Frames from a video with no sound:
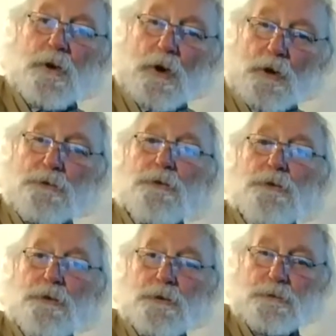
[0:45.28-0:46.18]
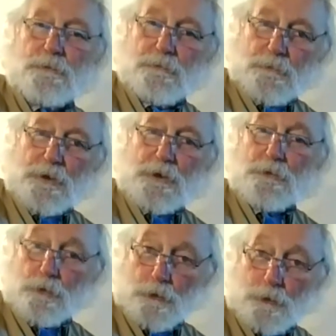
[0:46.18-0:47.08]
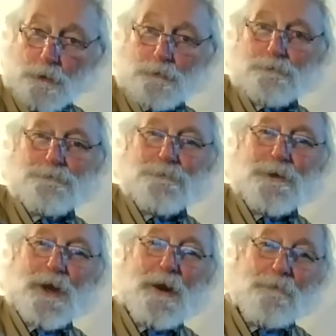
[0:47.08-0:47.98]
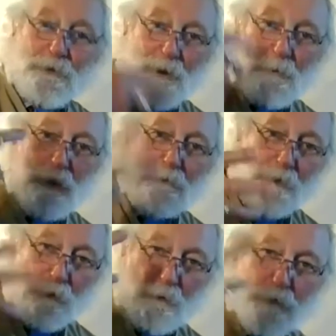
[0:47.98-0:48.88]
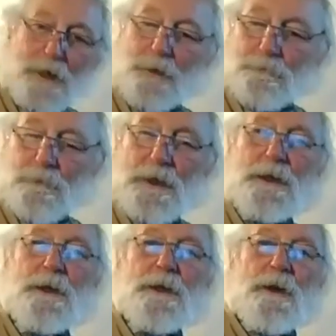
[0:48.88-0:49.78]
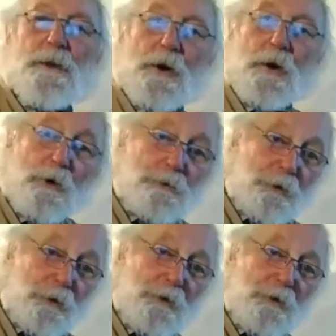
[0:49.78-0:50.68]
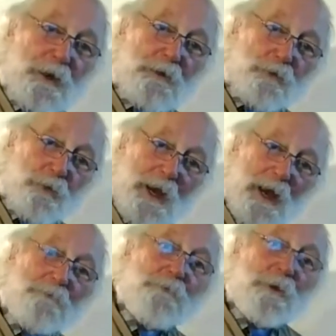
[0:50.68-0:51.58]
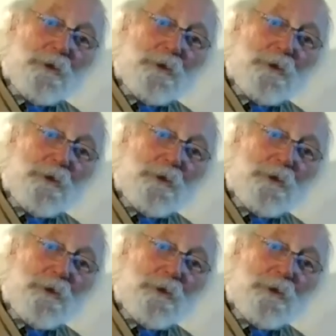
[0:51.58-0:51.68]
arts thing to do, to have it come out of your own head. There are certain things you have to